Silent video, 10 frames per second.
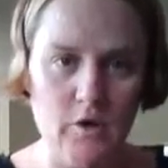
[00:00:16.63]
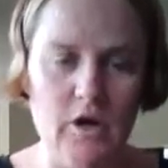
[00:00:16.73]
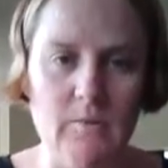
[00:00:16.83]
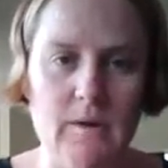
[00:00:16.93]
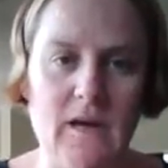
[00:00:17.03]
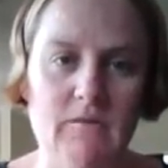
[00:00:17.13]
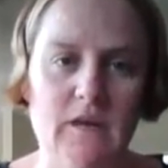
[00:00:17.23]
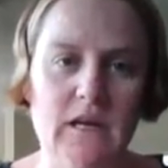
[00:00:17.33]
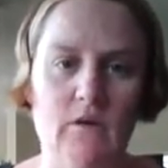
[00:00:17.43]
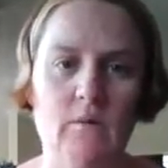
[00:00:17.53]
I wanted to make a
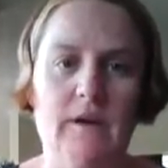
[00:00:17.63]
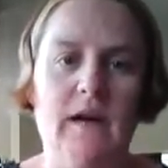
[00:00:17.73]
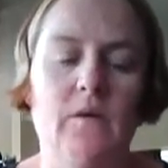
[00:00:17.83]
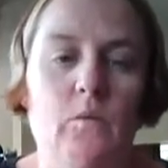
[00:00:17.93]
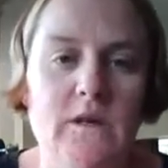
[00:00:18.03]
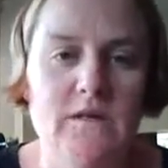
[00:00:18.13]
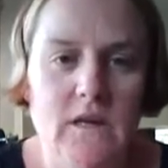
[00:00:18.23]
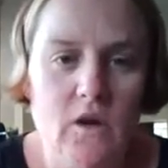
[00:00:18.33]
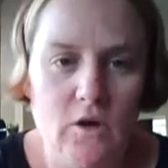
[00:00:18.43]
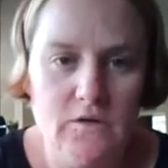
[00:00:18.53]
video about was
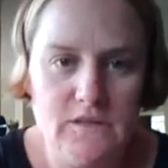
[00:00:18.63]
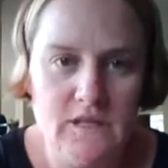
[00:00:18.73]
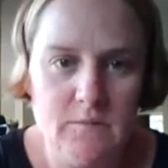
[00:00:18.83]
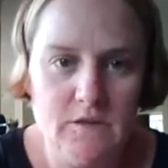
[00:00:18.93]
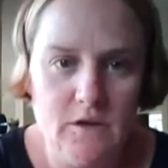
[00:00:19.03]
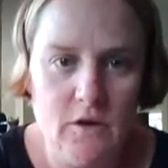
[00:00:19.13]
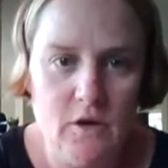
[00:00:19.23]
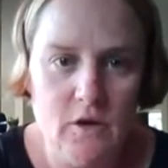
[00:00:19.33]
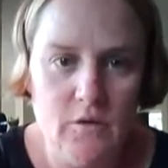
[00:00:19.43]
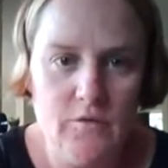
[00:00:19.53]
a concept
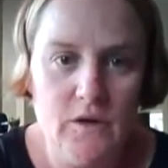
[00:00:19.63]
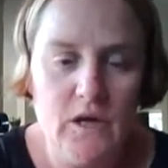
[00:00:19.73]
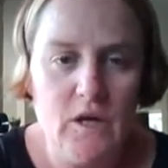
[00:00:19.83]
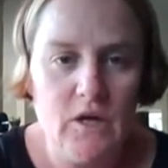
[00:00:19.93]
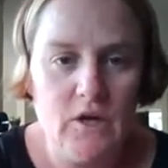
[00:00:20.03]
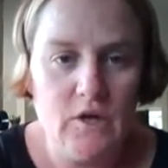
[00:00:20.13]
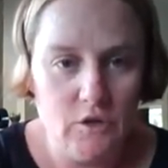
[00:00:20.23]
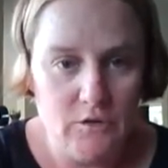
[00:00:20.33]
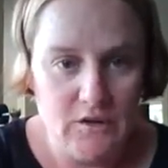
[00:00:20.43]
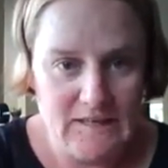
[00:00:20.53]
of
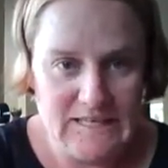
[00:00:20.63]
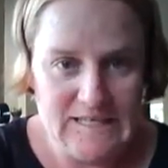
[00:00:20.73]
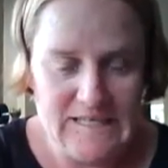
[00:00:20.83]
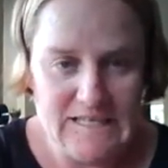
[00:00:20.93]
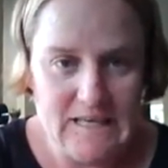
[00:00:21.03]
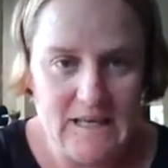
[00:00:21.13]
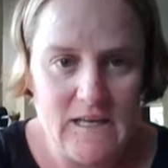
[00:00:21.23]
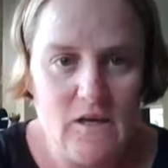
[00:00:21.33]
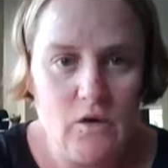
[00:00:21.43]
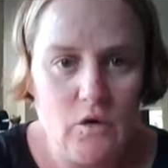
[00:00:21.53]
youth
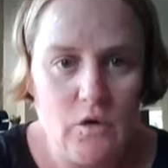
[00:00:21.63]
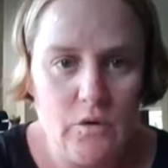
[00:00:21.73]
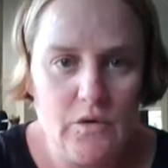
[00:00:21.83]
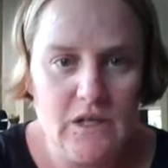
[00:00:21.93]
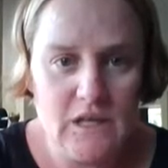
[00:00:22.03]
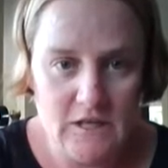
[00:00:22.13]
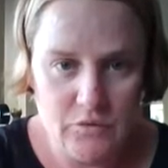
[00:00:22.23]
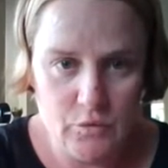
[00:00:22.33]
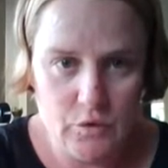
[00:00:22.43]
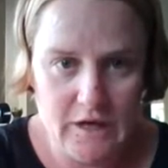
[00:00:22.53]
identity called
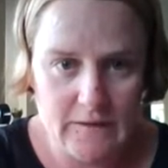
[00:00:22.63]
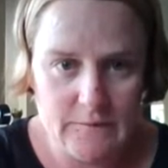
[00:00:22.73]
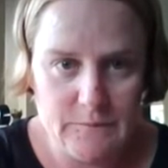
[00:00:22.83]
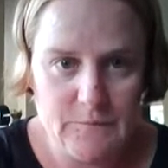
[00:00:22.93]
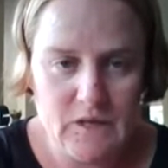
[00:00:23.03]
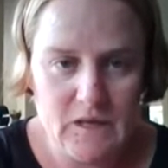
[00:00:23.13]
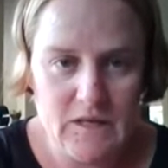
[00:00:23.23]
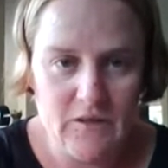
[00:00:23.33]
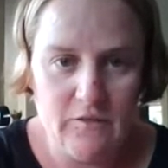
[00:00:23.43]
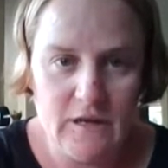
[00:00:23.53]
edgewalking.
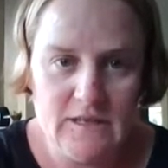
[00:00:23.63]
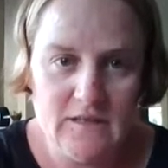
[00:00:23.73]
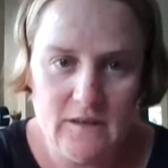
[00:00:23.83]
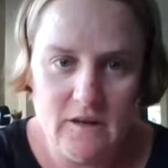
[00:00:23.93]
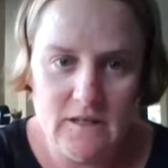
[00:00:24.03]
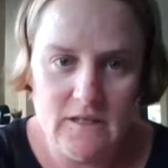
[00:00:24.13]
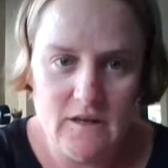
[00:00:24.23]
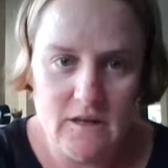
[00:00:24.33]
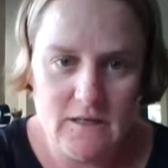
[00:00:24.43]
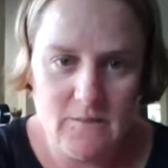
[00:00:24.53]
Now, the reason that I
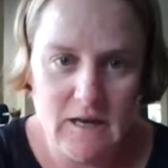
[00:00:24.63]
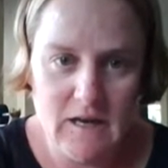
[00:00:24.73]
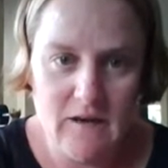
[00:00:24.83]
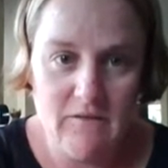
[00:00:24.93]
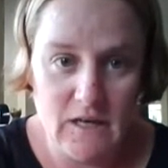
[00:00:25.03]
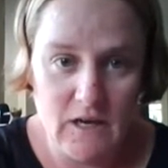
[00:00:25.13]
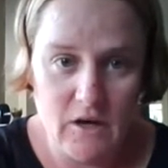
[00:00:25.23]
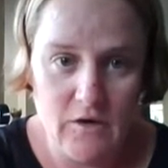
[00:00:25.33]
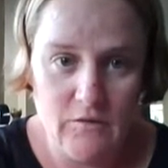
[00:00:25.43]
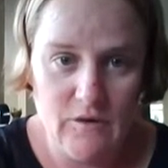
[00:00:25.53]
decided to make a
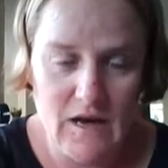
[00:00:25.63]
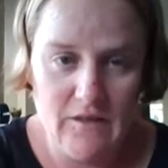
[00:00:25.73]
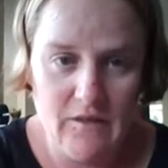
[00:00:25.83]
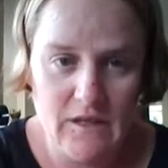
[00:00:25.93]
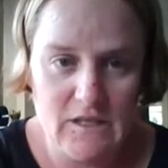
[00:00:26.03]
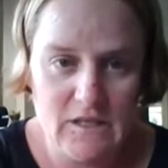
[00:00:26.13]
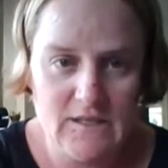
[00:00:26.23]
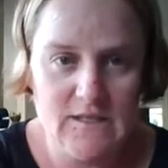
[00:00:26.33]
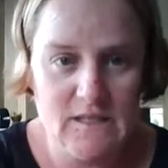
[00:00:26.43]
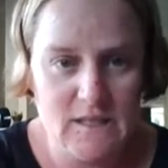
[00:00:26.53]
video rather than
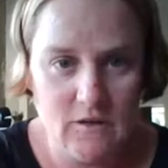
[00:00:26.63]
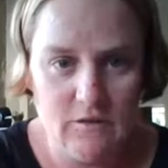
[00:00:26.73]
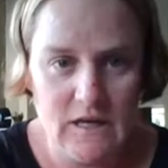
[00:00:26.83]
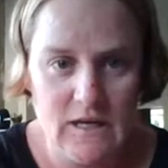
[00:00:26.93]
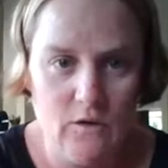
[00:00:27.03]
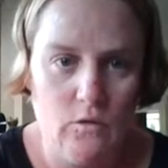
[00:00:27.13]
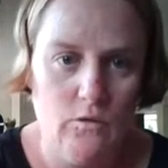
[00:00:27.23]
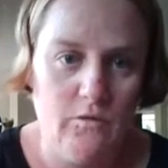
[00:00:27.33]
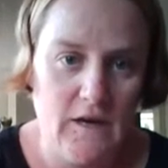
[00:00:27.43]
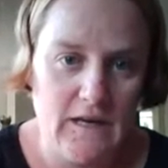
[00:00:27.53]
just setting a reading
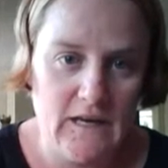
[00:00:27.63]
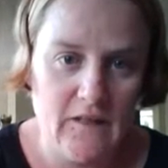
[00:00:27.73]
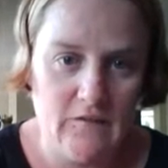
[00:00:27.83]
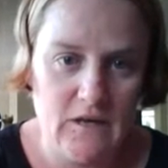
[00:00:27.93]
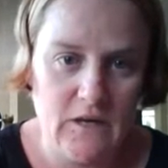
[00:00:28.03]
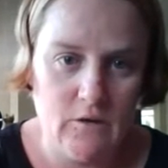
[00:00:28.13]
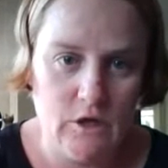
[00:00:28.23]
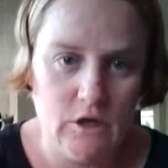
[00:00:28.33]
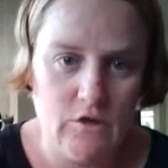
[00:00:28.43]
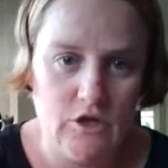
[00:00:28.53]
or finding another video
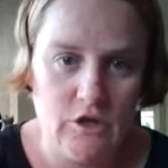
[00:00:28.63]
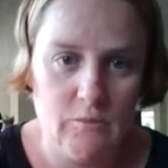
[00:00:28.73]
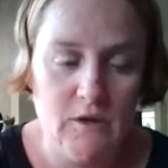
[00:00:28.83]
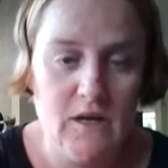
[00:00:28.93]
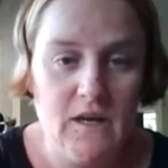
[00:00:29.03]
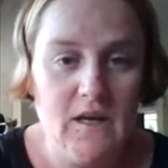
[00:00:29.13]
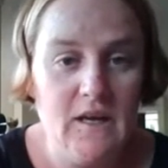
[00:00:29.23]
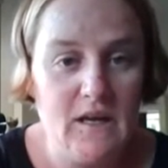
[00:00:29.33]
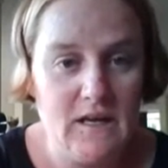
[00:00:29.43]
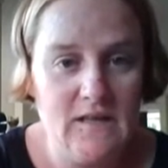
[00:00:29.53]
on YouTube
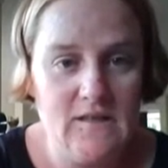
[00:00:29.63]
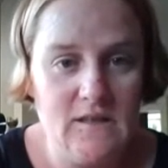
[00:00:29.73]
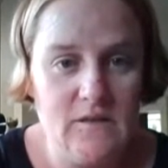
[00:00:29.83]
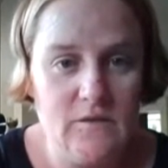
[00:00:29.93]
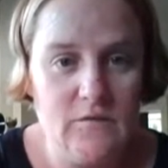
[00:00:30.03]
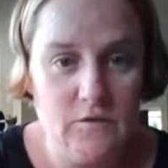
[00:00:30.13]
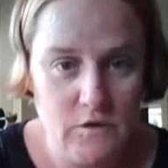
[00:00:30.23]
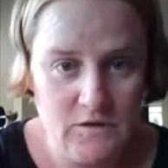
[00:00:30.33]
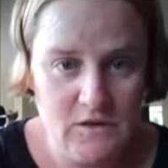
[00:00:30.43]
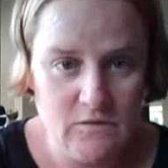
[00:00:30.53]
is,
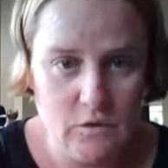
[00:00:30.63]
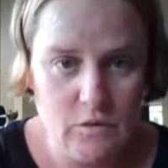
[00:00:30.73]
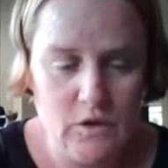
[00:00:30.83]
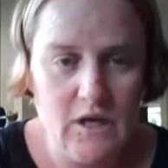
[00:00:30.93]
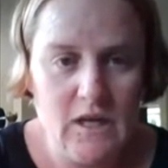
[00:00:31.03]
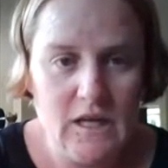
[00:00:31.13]
first of all,